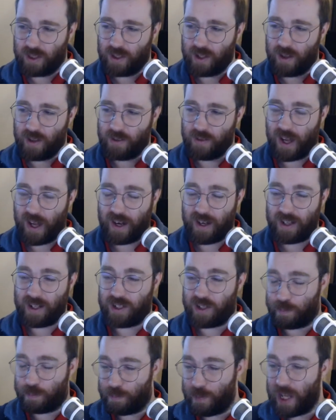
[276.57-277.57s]
that
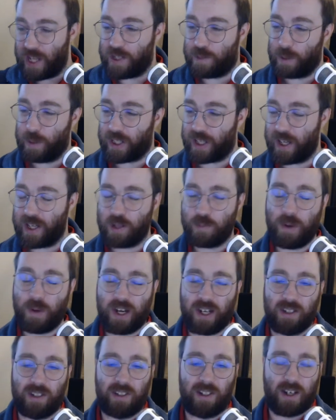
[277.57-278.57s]
it's been getting
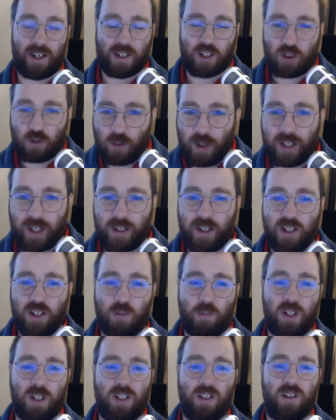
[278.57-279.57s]
better the last week. It's
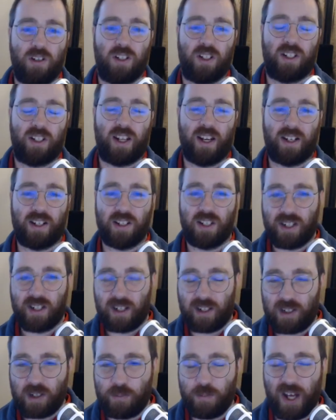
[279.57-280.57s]
been getting
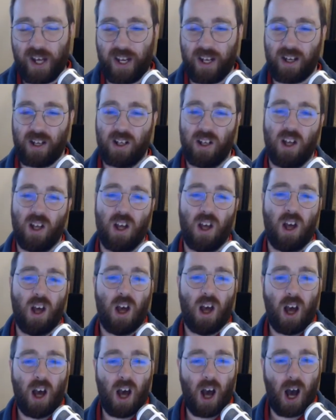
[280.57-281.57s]
steadily better.
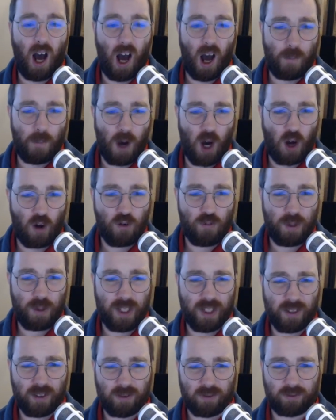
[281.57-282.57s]
I'm
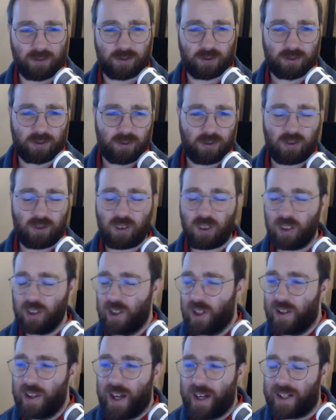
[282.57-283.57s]
hoping
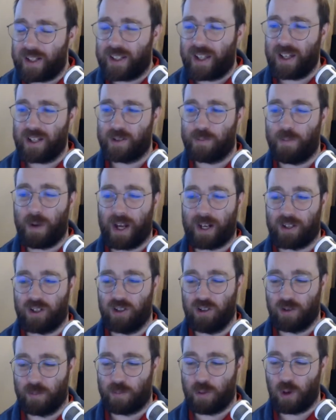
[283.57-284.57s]
that it gets back to
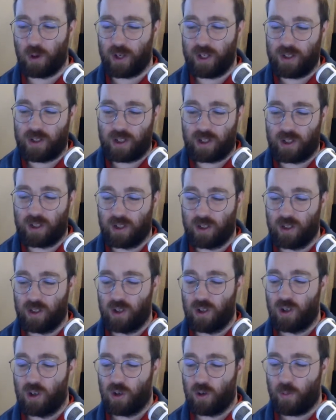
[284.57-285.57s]
the point
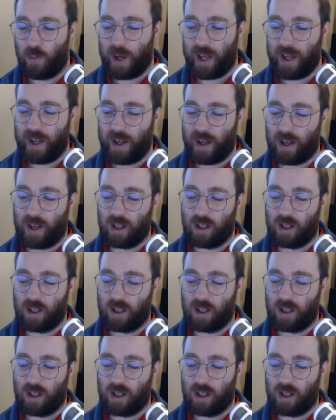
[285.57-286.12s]
where